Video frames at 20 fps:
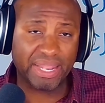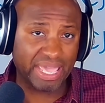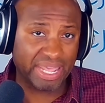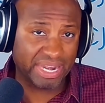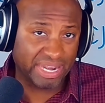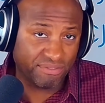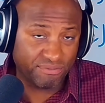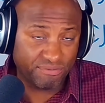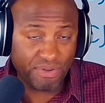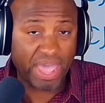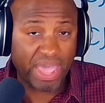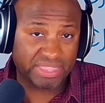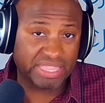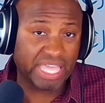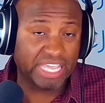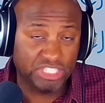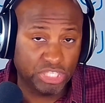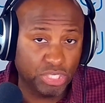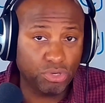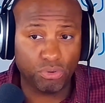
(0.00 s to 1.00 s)
And in fact, they
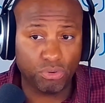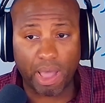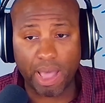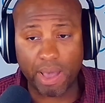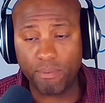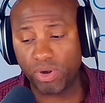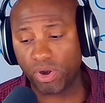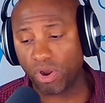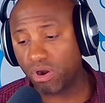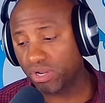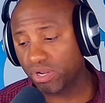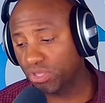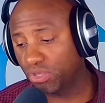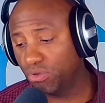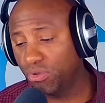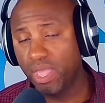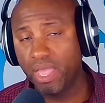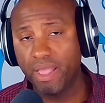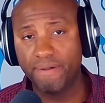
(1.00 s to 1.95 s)
do. I would argue